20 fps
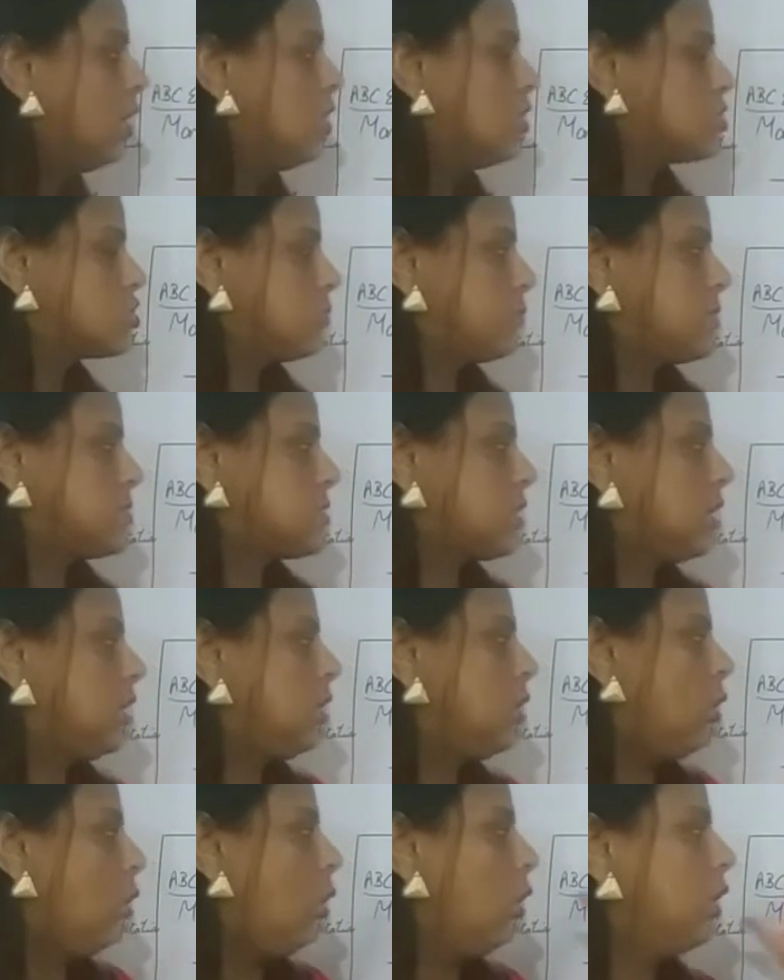So
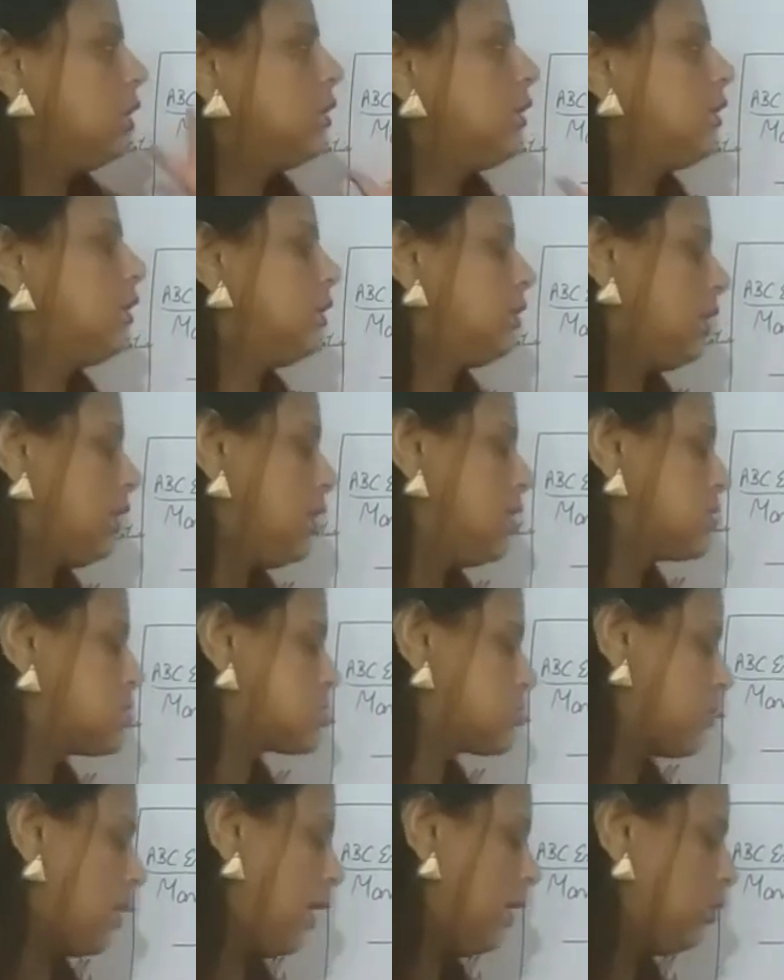basically all the details,
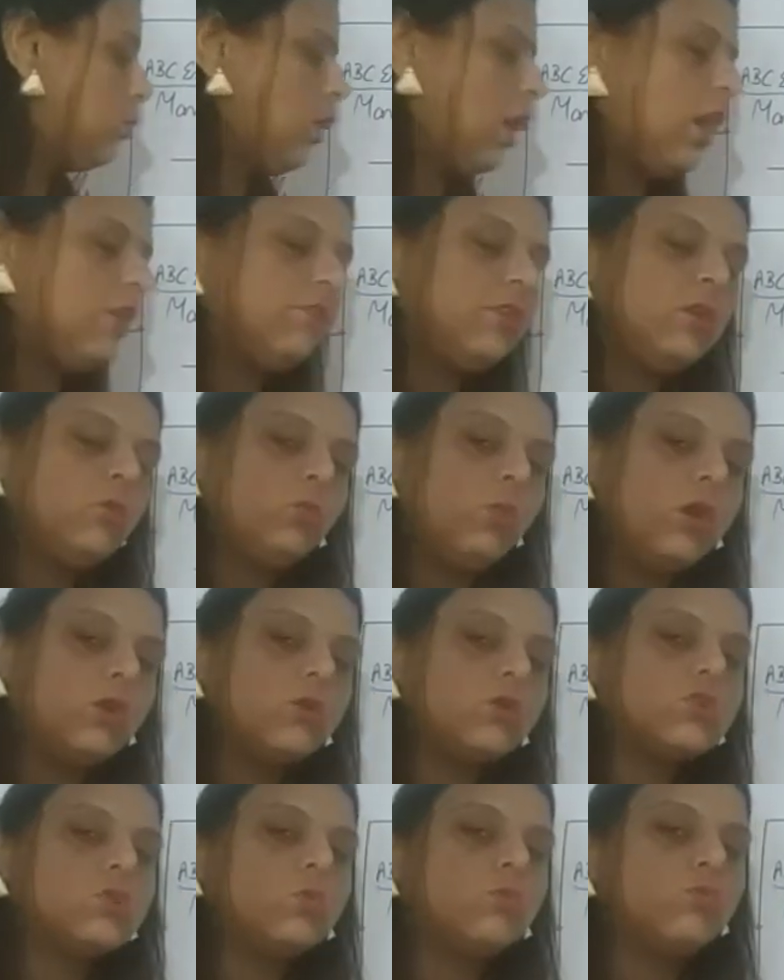try to have it in 1
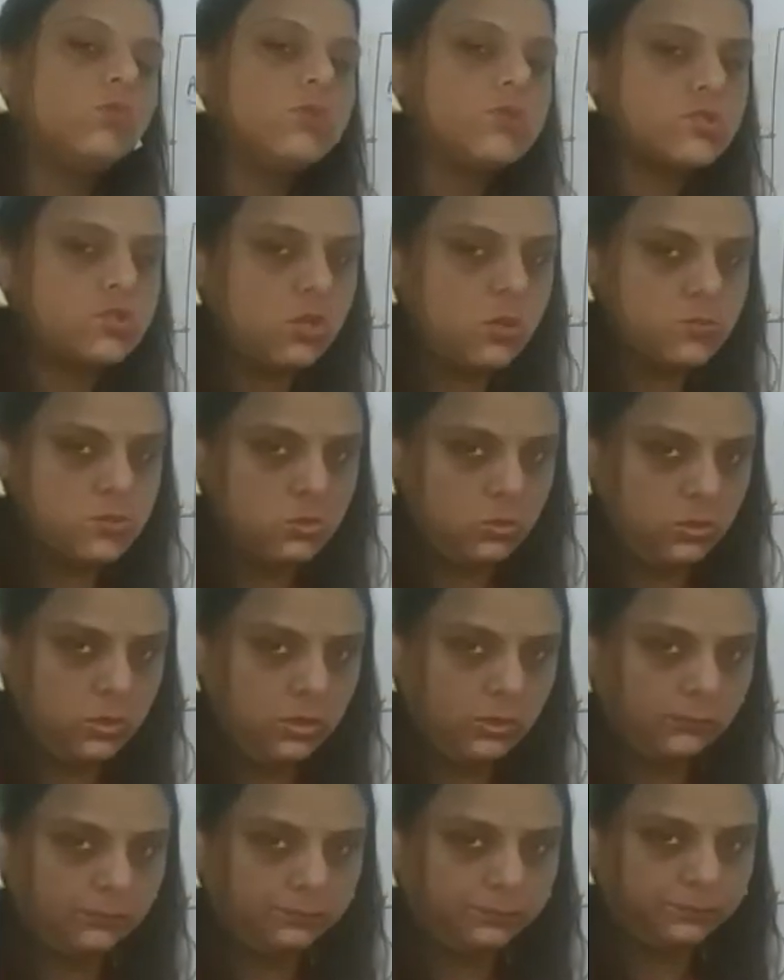or 2 full stops only.
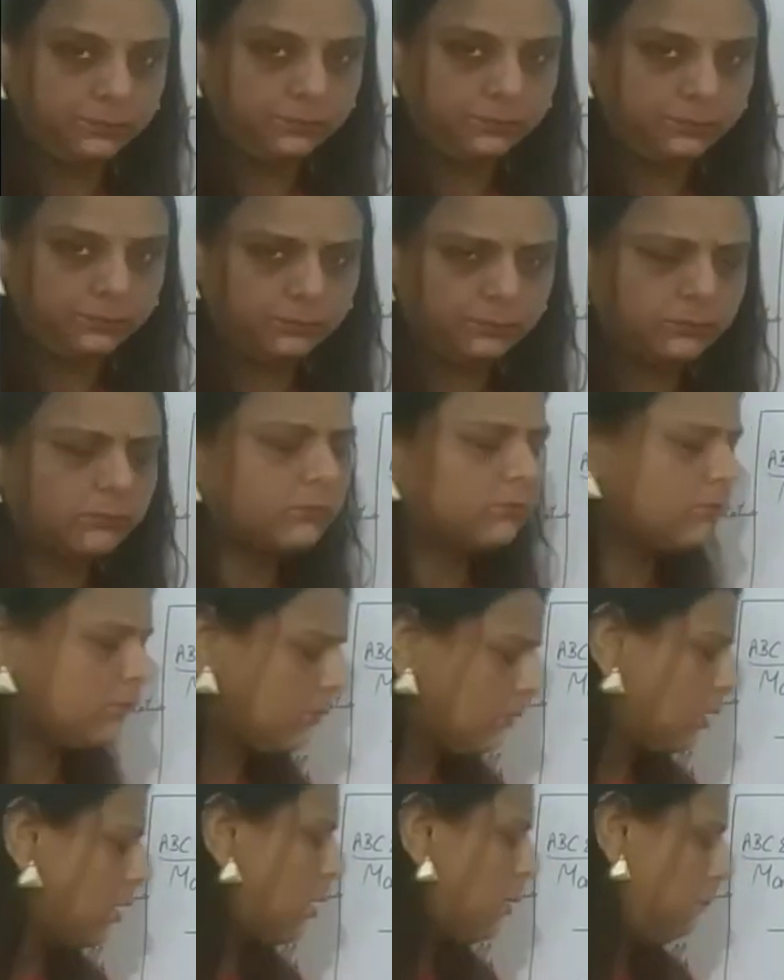
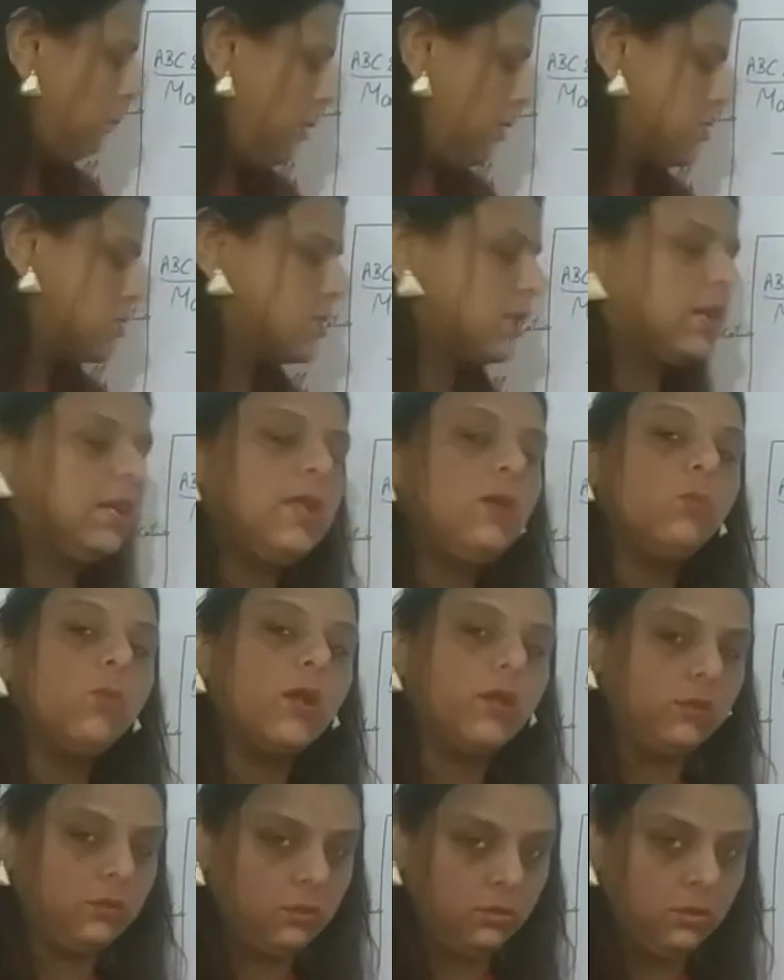Basically
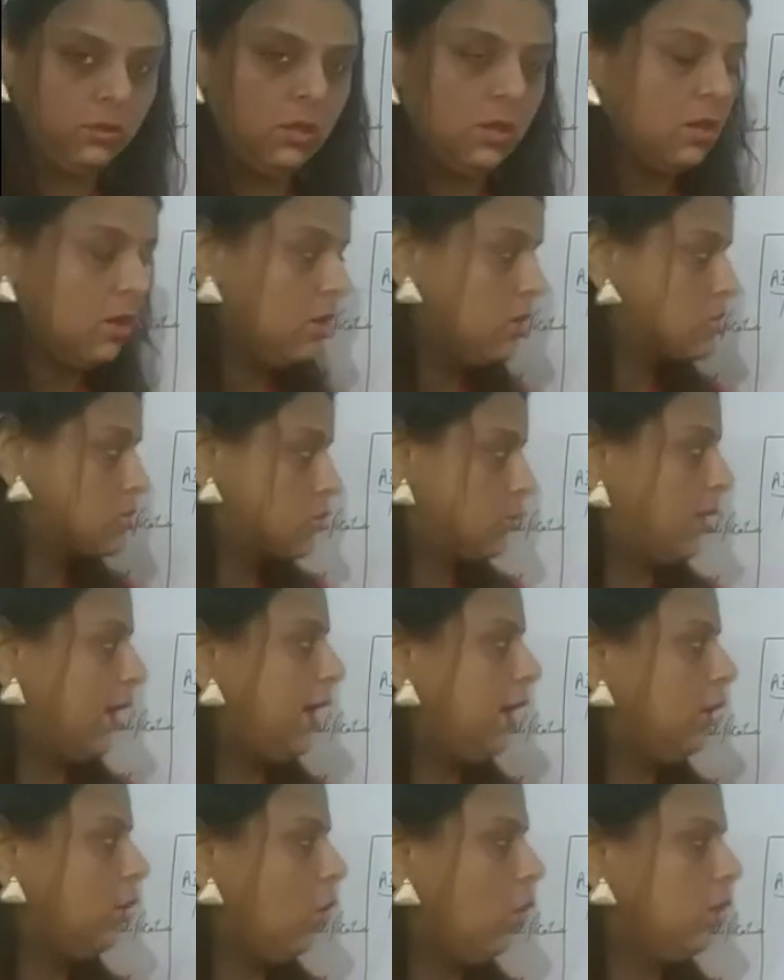1. So
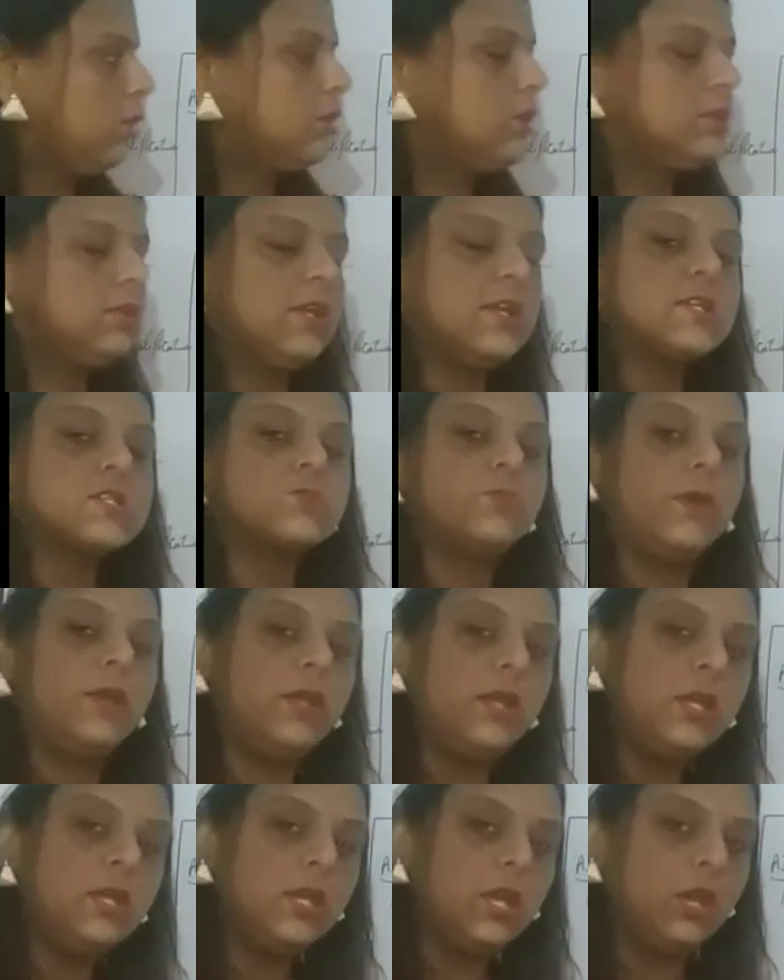write all the things
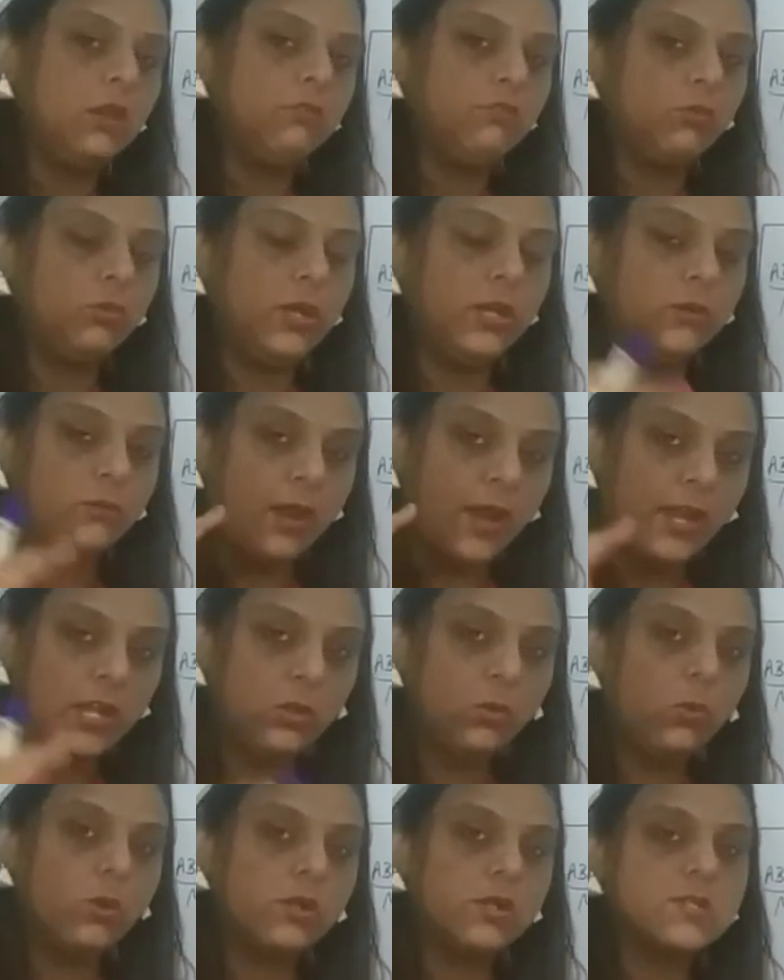very carefully. Try
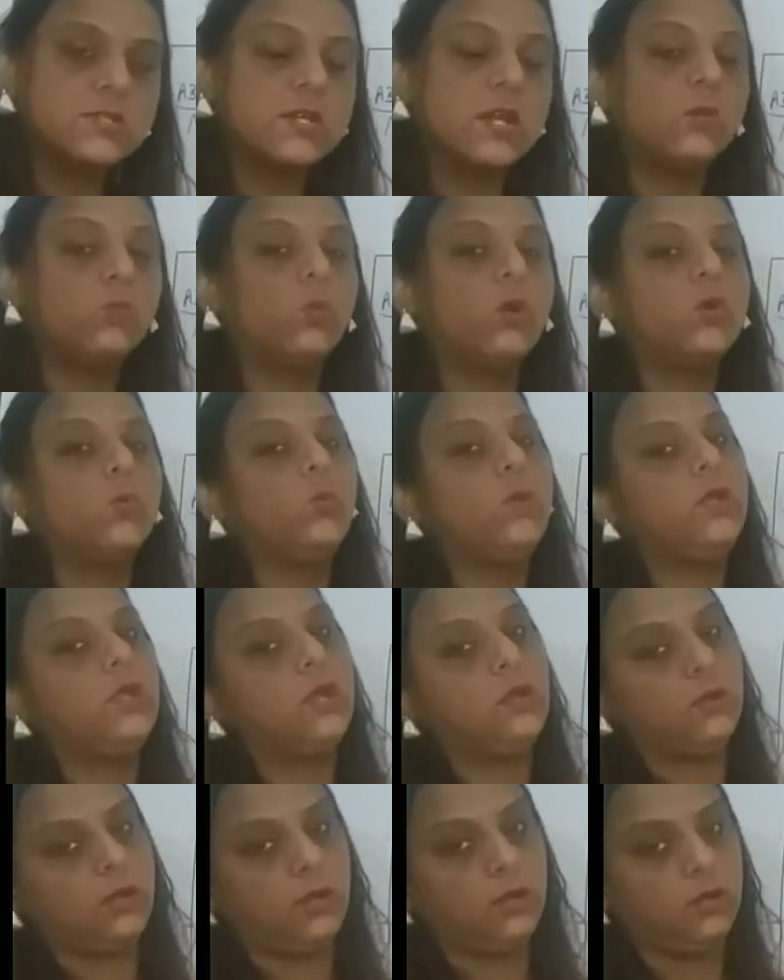to understand what we can
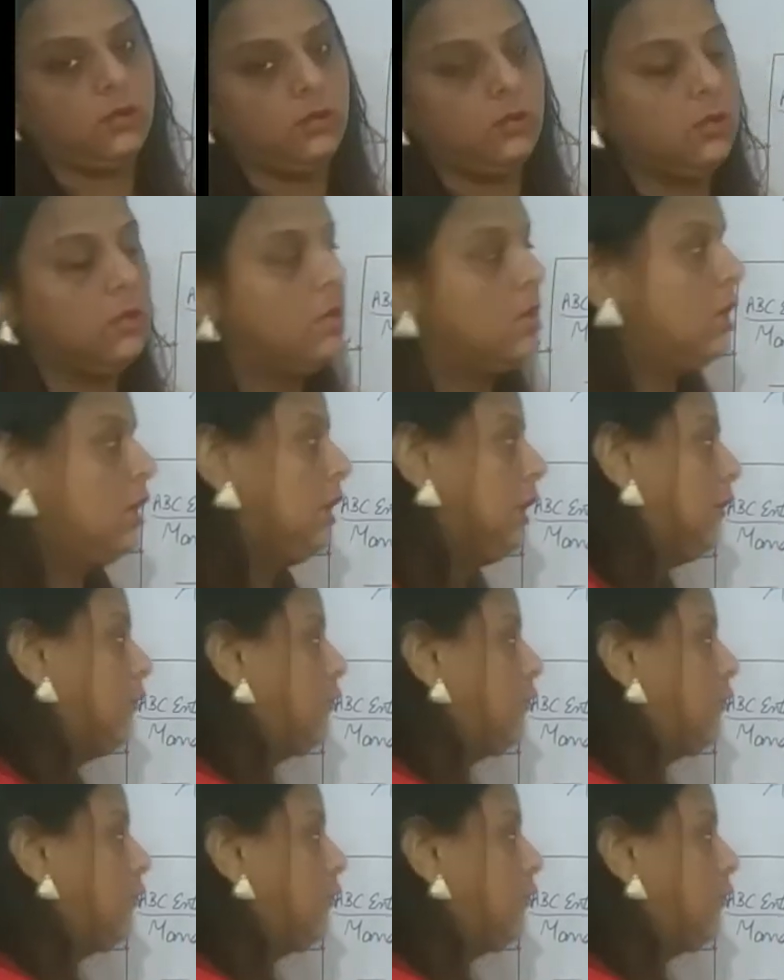write. If